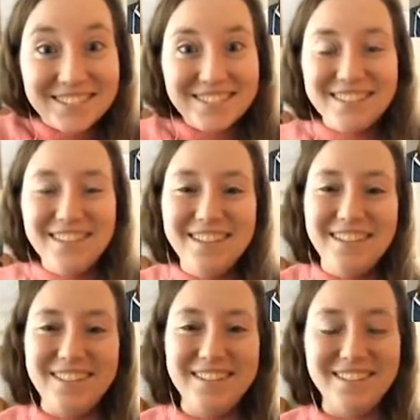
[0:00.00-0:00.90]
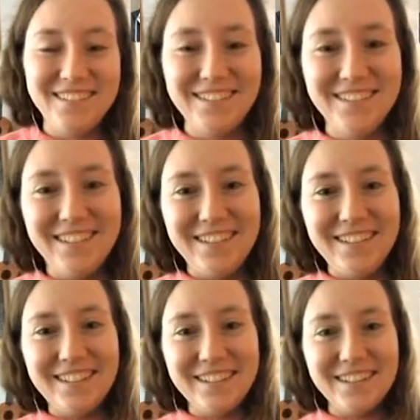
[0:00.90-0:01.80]

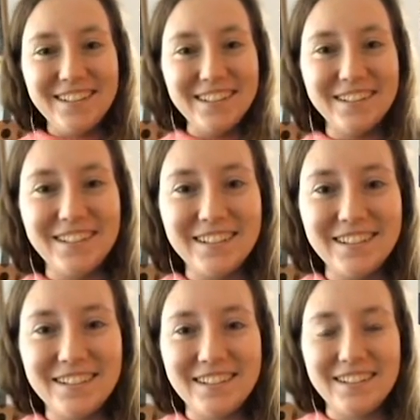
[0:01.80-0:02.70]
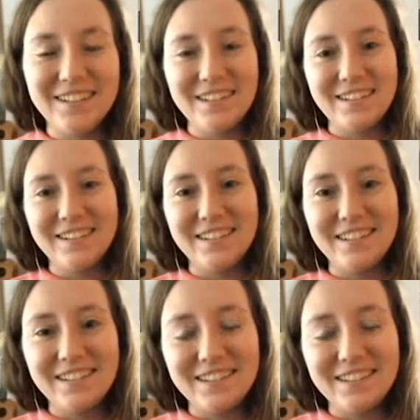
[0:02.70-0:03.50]
No words are spoken by the person on screen.